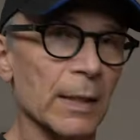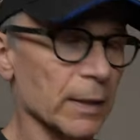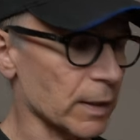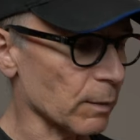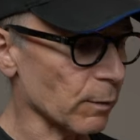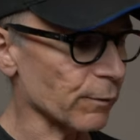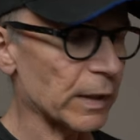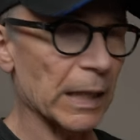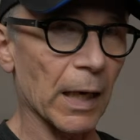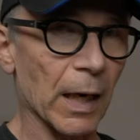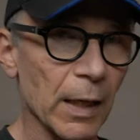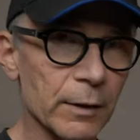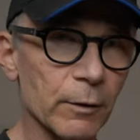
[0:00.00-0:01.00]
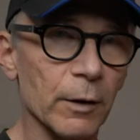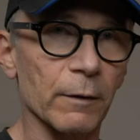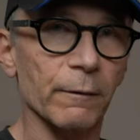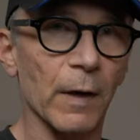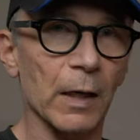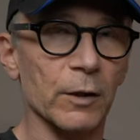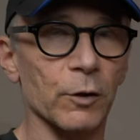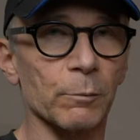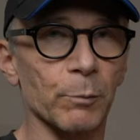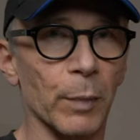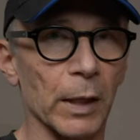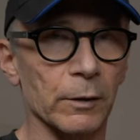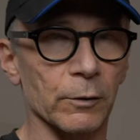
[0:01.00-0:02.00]
some of the other function
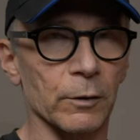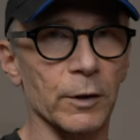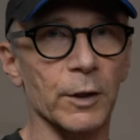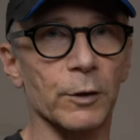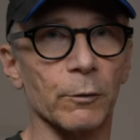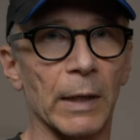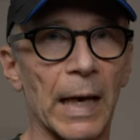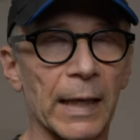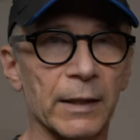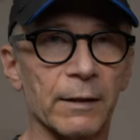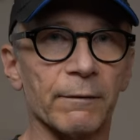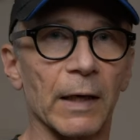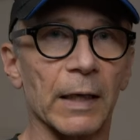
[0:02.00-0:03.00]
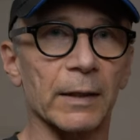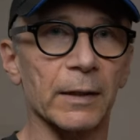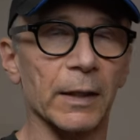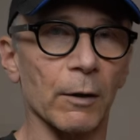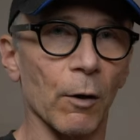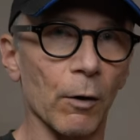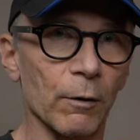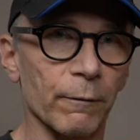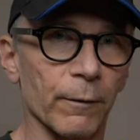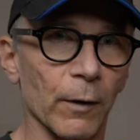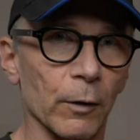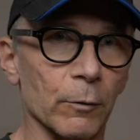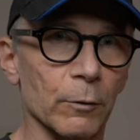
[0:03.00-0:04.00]
buttons to activate the
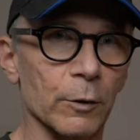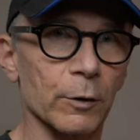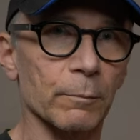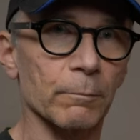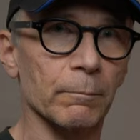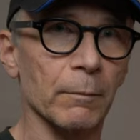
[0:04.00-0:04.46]
autofocus.